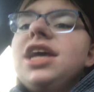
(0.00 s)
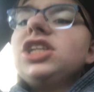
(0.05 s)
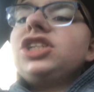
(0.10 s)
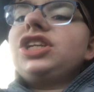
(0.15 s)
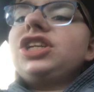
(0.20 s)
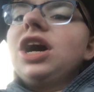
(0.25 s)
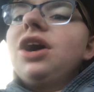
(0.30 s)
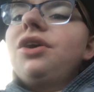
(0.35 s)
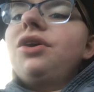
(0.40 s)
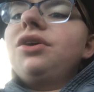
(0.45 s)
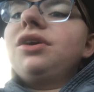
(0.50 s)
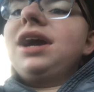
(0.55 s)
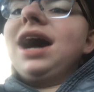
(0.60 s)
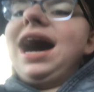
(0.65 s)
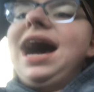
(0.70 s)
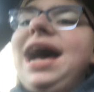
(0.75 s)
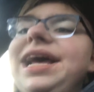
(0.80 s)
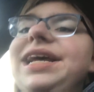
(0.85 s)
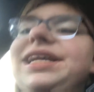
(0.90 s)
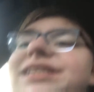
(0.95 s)
So
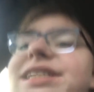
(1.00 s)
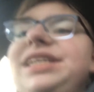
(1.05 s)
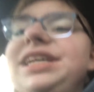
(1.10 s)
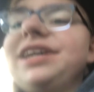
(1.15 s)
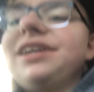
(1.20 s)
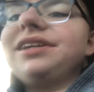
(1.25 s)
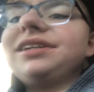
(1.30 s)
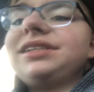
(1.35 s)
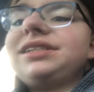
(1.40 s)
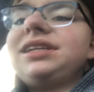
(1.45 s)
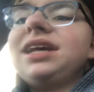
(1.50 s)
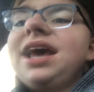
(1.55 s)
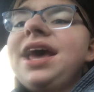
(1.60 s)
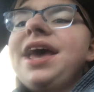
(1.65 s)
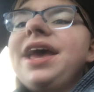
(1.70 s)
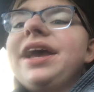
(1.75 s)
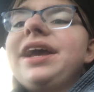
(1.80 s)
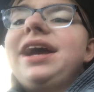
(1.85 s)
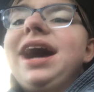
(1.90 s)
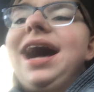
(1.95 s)
guys, here's,
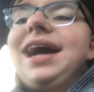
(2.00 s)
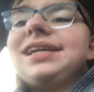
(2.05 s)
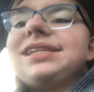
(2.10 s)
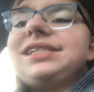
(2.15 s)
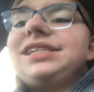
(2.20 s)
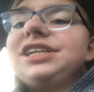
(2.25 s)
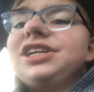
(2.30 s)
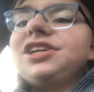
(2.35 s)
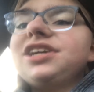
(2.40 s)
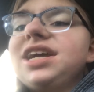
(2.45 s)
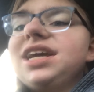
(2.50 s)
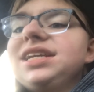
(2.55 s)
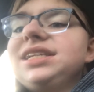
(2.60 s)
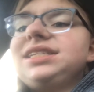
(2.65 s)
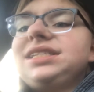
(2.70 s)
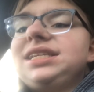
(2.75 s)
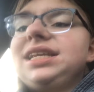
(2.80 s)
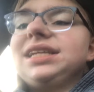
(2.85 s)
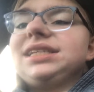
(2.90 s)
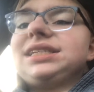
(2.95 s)
guys, here
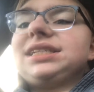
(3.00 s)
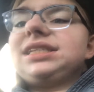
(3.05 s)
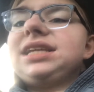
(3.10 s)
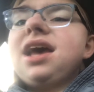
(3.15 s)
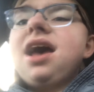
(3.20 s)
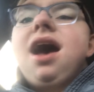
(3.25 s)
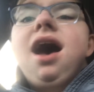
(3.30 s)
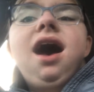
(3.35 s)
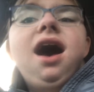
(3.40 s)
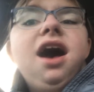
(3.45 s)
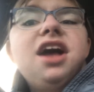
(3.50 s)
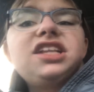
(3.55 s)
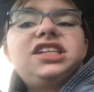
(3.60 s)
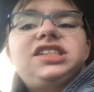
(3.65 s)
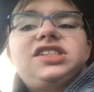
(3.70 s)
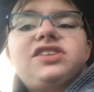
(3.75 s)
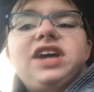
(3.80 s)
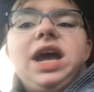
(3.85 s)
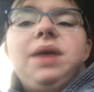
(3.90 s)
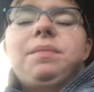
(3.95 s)
is this
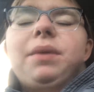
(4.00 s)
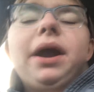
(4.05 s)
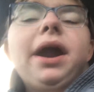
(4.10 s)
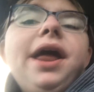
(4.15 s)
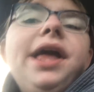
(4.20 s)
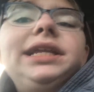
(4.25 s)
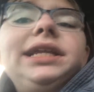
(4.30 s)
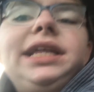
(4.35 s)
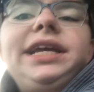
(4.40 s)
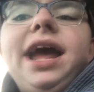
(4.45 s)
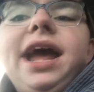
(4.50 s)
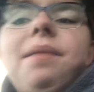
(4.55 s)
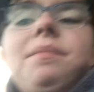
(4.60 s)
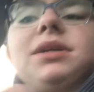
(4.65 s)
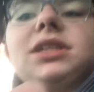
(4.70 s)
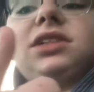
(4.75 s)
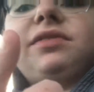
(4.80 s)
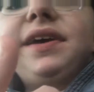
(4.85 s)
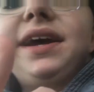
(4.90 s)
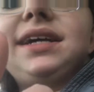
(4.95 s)
disclaimer. The
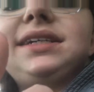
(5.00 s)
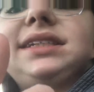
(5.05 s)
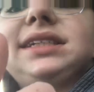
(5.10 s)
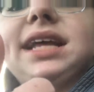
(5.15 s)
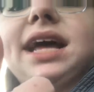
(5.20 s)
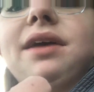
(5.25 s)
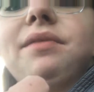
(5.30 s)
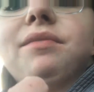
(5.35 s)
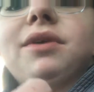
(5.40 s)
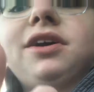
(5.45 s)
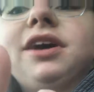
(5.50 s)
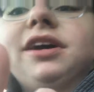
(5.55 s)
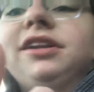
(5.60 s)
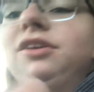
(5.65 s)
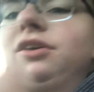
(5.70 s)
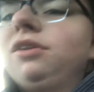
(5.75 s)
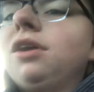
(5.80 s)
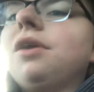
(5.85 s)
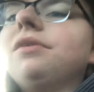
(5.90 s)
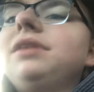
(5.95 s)
camera's fixed and we're good.
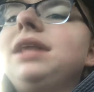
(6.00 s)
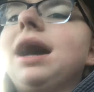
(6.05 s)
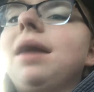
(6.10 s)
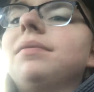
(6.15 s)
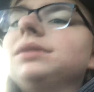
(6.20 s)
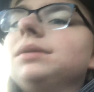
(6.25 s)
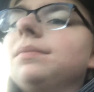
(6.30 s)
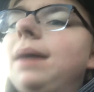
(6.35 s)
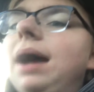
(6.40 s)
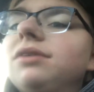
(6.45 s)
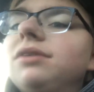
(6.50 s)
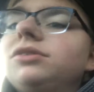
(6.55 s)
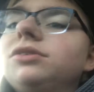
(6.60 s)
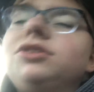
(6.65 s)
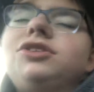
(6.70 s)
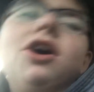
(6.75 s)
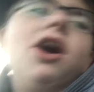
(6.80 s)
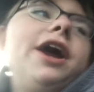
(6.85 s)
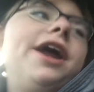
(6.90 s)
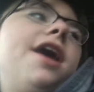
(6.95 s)
Don't know what that was about, so
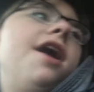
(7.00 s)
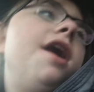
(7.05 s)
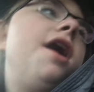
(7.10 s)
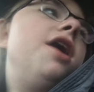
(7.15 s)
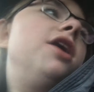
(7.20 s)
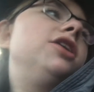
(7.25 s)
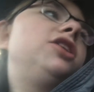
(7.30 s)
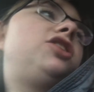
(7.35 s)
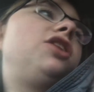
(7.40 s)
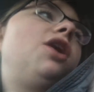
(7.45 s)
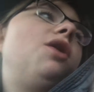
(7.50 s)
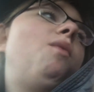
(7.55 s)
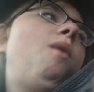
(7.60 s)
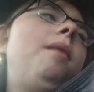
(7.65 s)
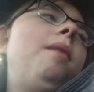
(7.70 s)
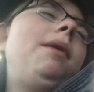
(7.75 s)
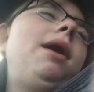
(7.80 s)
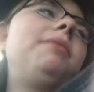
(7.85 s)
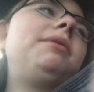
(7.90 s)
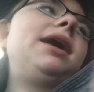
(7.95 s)
sorry. So
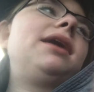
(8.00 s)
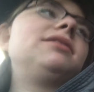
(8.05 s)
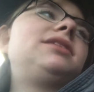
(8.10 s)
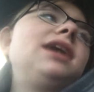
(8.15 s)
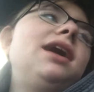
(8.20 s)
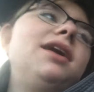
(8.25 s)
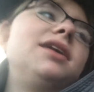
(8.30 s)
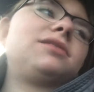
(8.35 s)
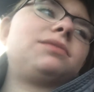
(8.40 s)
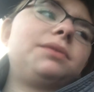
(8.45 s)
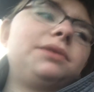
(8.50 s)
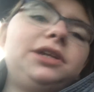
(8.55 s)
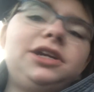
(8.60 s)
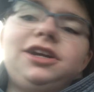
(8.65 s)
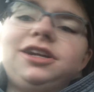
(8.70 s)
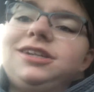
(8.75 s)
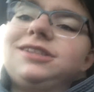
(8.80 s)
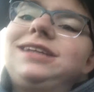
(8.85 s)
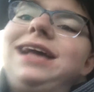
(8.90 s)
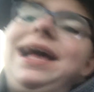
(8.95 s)
what, Mom, now tell us what you're
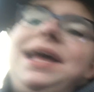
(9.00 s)
going to